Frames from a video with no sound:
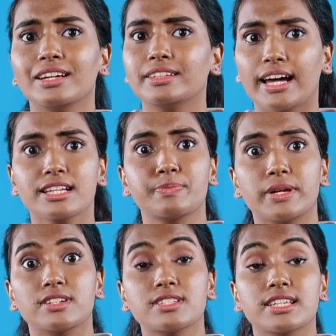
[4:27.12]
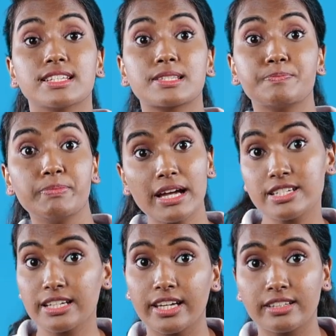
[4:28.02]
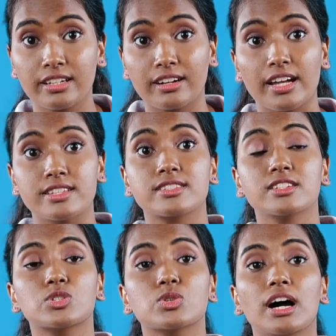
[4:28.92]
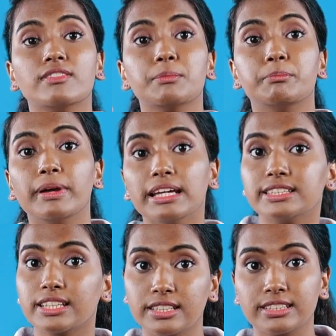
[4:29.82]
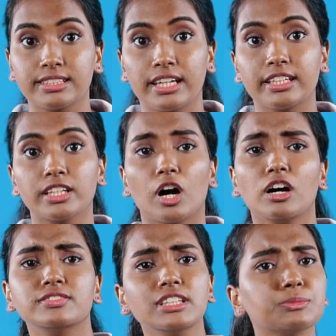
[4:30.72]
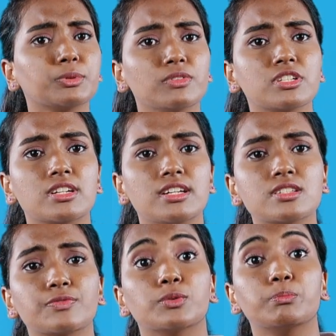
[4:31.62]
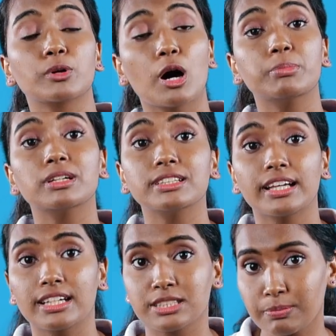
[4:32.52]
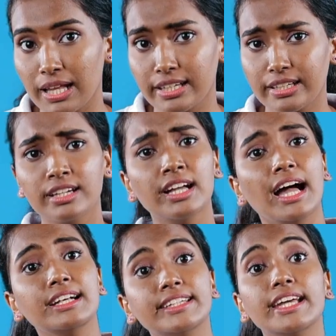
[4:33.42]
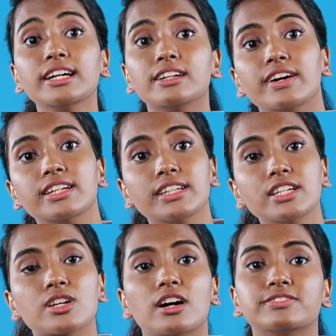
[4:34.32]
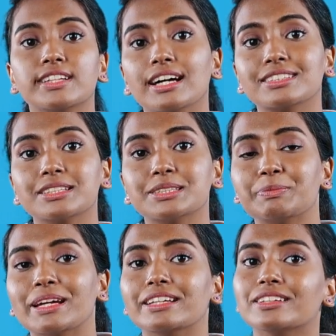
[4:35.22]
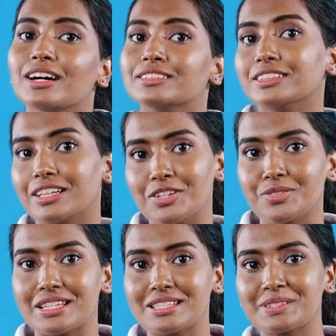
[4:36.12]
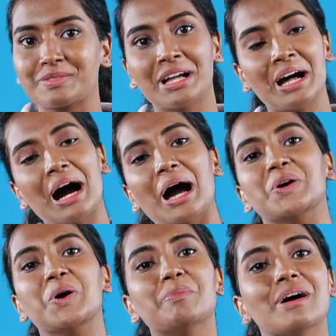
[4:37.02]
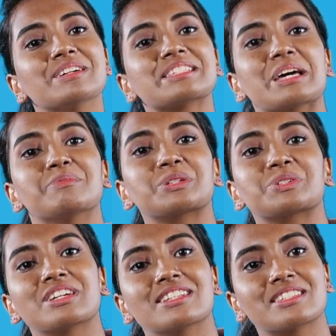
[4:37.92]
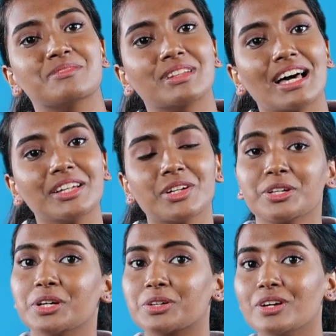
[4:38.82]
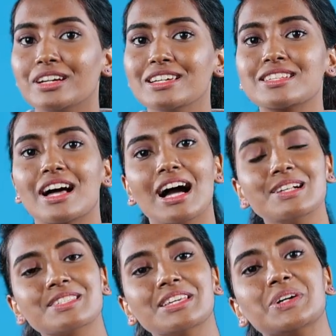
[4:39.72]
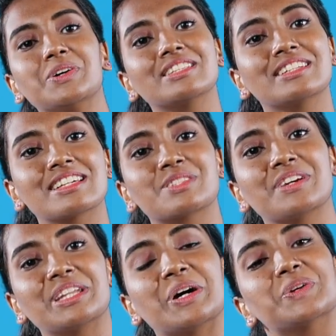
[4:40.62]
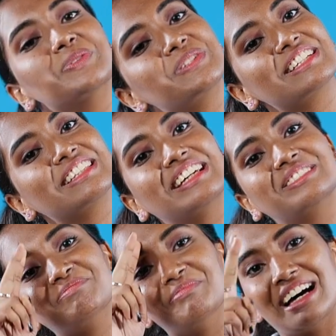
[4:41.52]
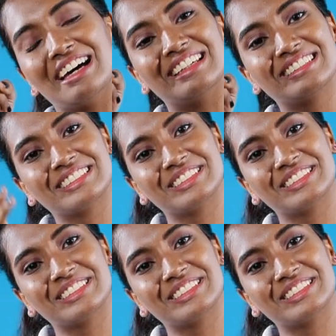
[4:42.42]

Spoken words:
Taxpayers, especially NRIs, need to have a basic understanding of these provisions for proper tax planning and take advantage of taxes paid in other countries. I hope I was able to shed some light on your queries. I'll see you on the next video. Till then, bye.